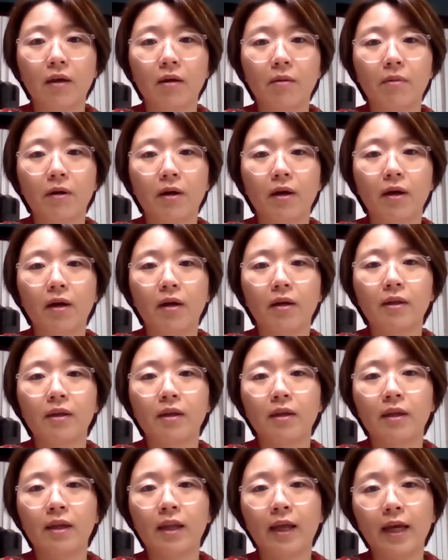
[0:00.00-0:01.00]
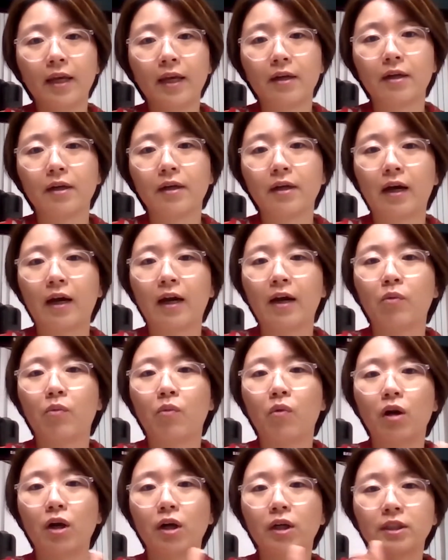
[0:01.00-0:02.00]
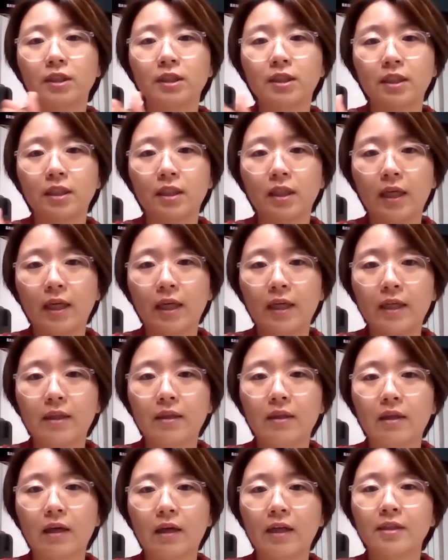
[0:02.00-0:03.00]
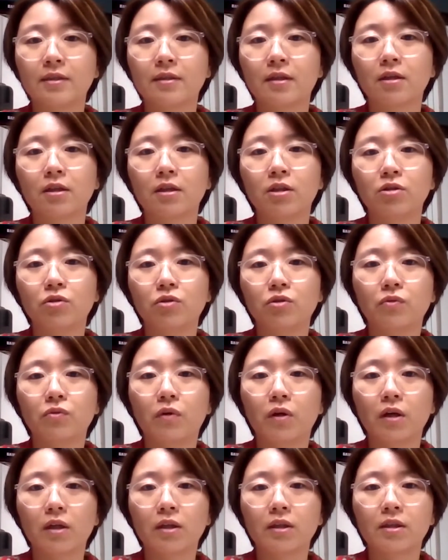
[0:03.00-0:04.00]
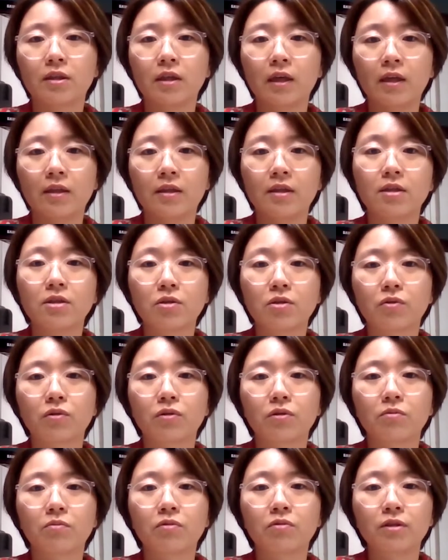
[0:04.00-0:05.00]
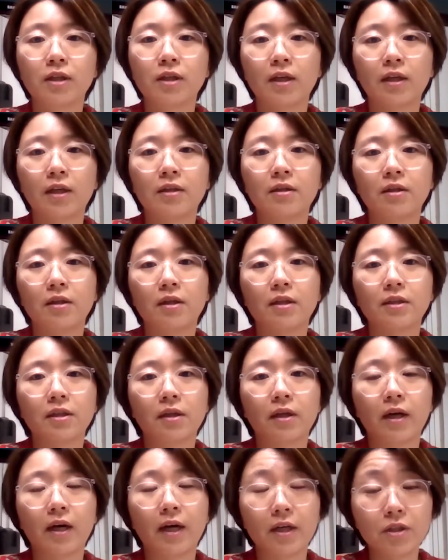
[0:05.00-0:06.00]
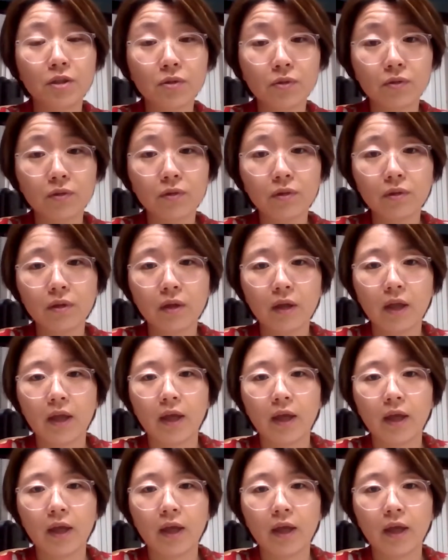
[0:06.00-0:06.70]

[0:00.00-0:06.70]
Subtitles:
But later I started to work in this school, Busan International High School.